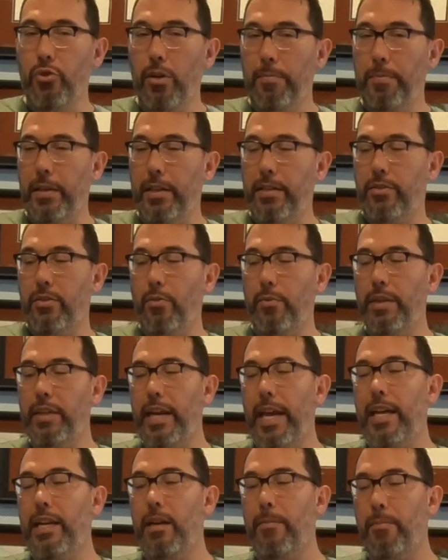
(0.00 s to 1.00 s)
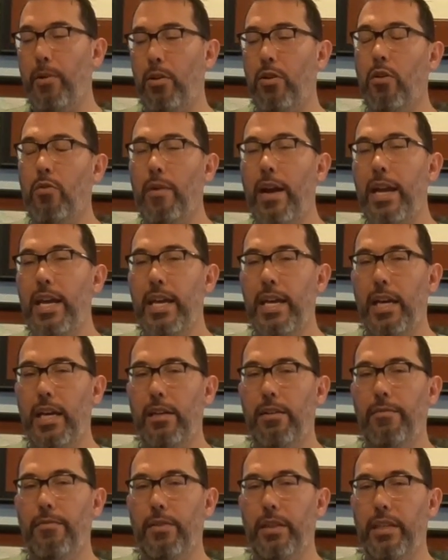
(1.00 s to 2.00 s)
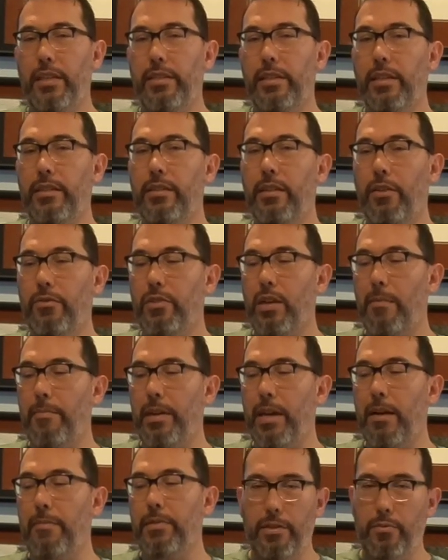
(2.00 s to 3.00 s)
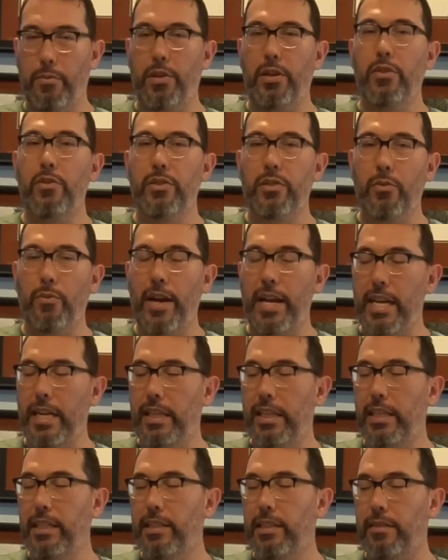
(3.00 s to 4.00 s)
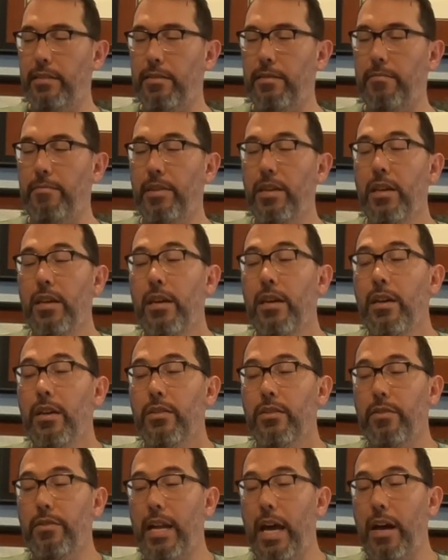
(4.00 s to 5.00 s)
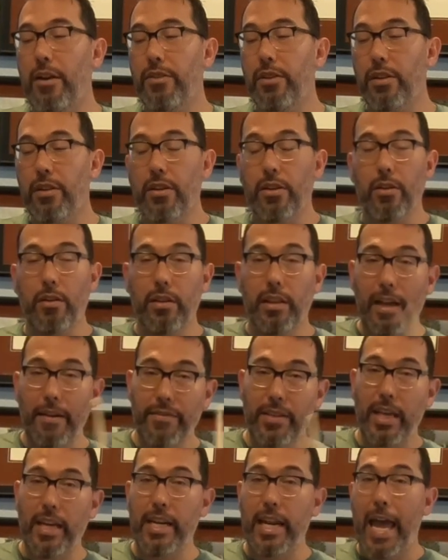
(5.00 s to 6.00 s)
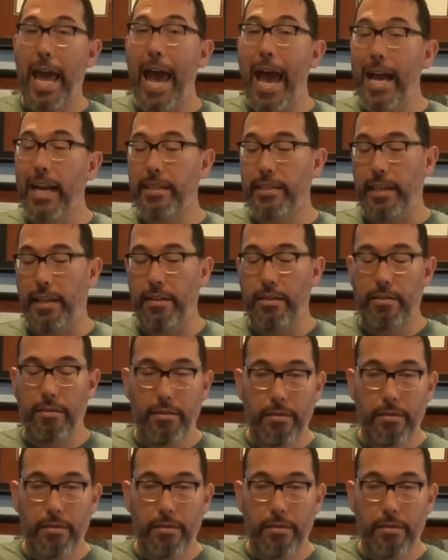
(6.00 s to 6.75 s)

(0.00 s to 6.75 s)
triplet, so we'd end up on our right hand for these 6 notes coming up because we're used to right hand lead system. So now you're going to go left hand accent.